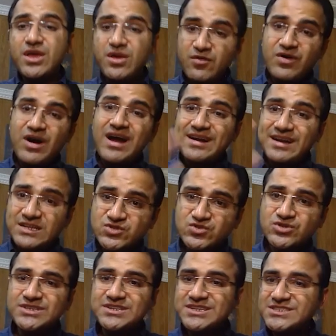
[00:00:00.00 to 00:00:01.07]
If
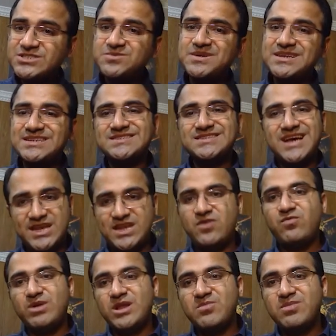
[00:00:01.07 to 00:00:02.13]
artesunate regimen is
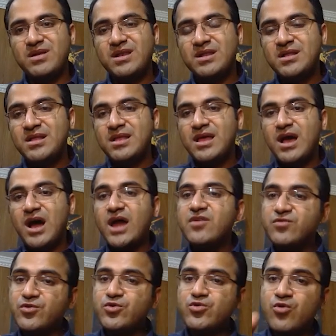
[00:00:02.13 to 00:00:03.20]
unavailable, or
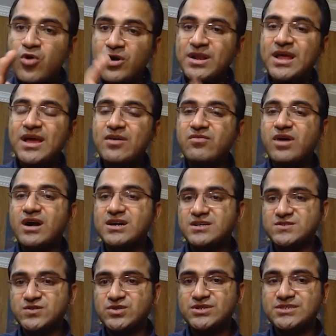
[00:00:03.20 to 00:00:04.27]
if you do not have
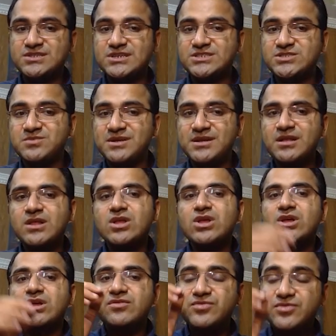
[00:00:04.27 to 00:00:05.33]
artesunate regimen,
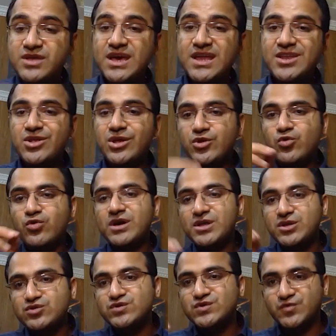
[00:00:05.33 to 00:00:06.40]
then you
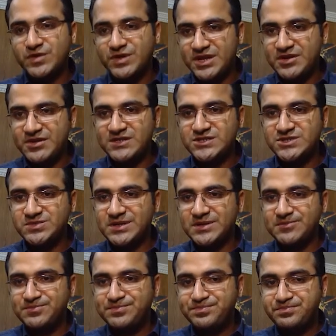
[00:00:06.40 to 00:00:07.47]
can use quinine
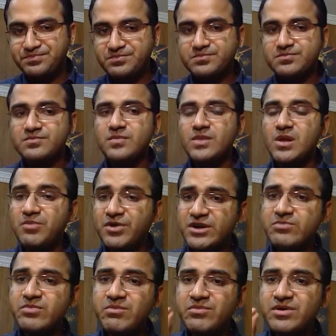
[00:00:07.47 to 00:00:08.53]
regimen. But
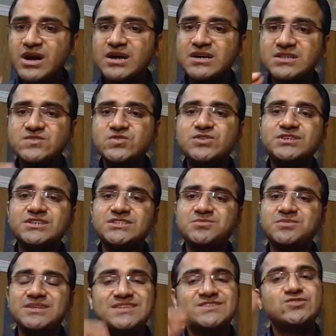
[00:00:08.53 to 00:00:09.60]
remember, artesunate
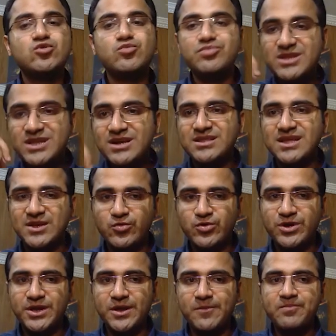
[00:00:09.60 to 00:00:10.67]
regimen is superior than
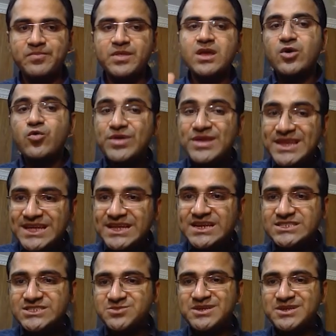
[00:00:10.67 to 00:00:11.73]
quinine. Quinine
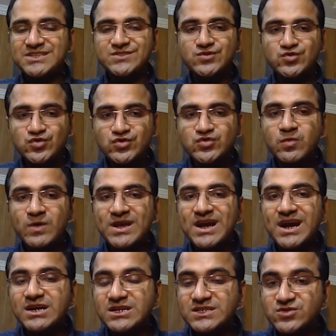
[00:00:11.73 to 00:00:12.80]
regimen is used when
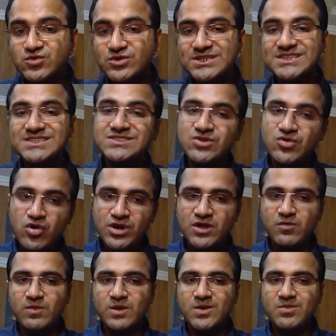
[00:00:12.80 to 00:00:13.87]
artesunate is
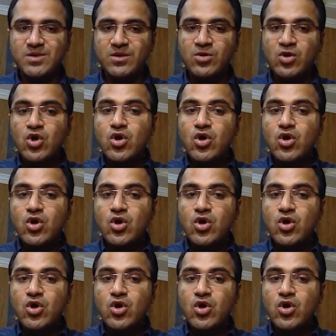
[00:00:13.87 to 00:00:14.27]
not available.